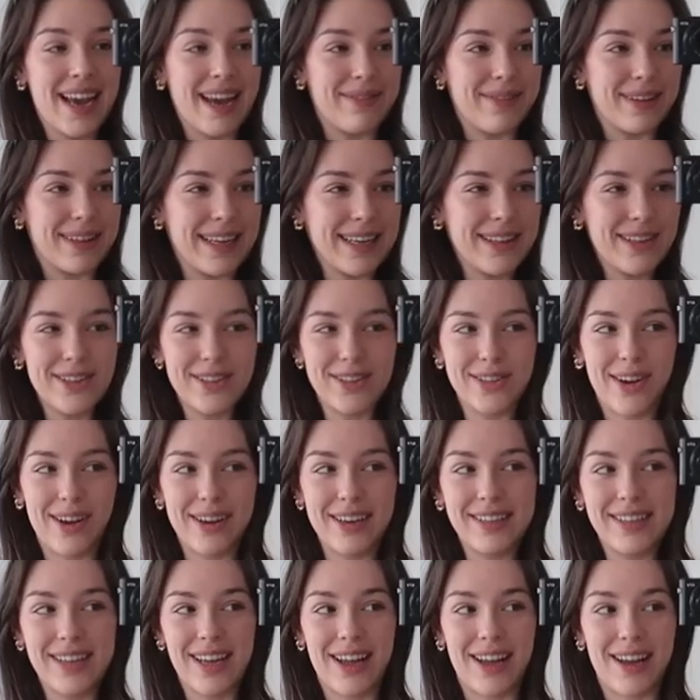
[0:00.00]
feel like there's not
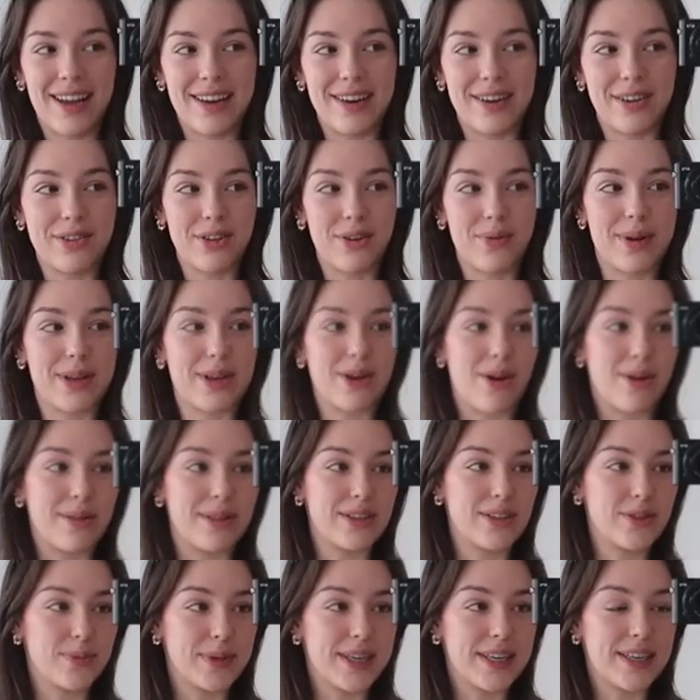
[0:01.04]
a ton going on
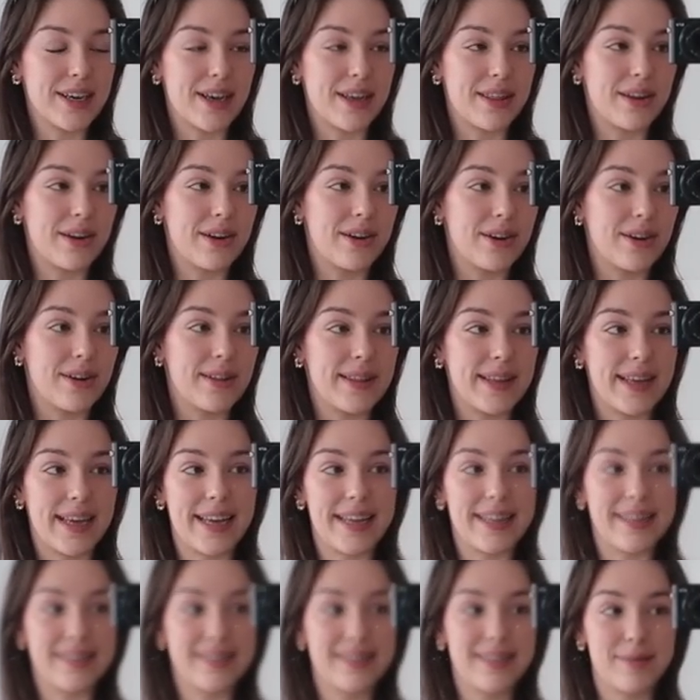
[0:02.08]
this week other
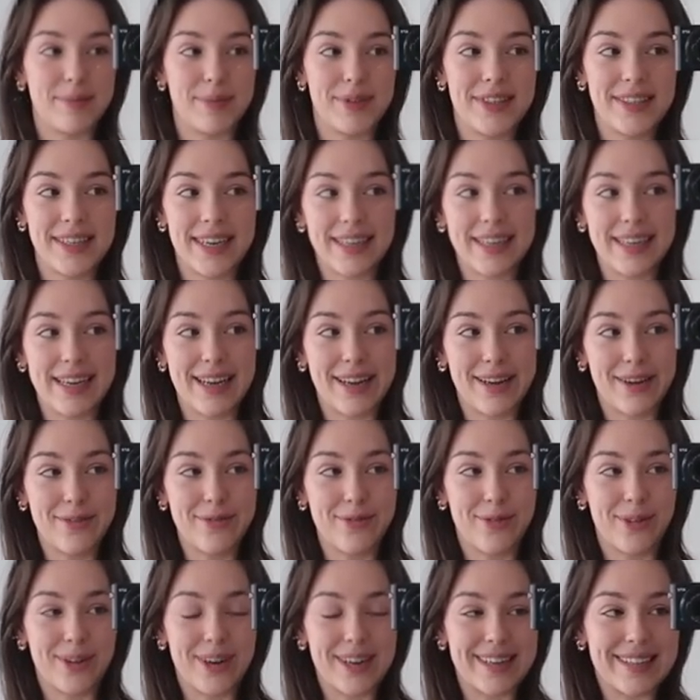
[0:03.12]
than some studying
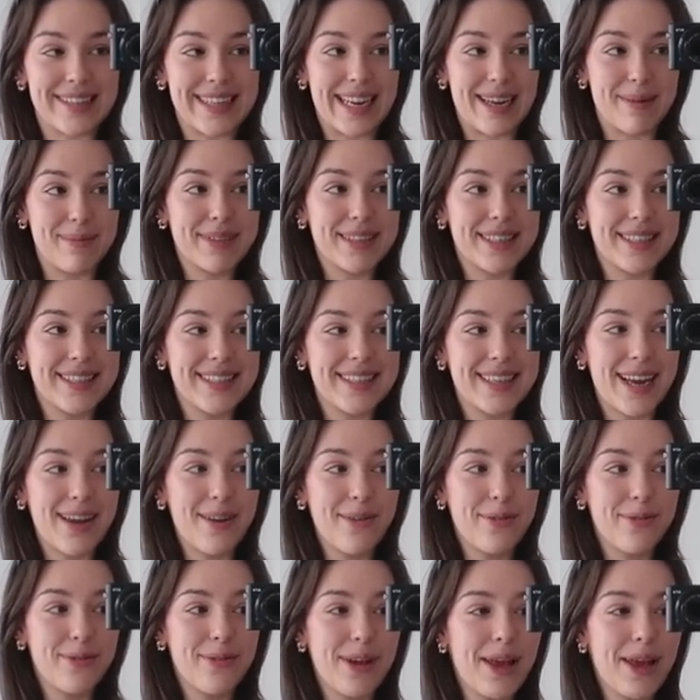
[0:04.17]
for exams and stuff.